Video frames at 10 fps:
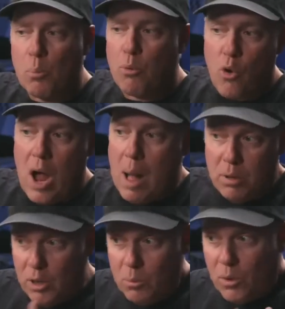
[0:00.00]

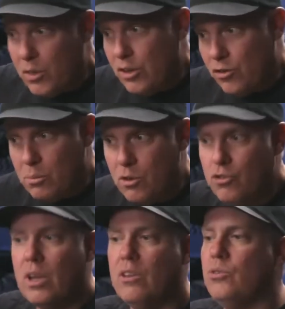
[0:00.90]
problem with the
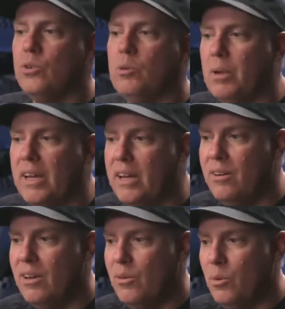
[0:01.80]
distribution on the dual
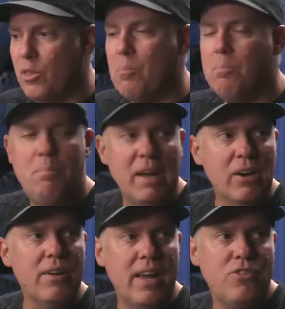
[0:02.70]
plane with a
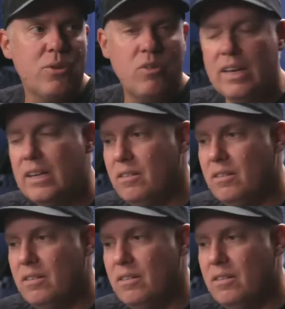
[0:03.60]
bigger nitrous hit?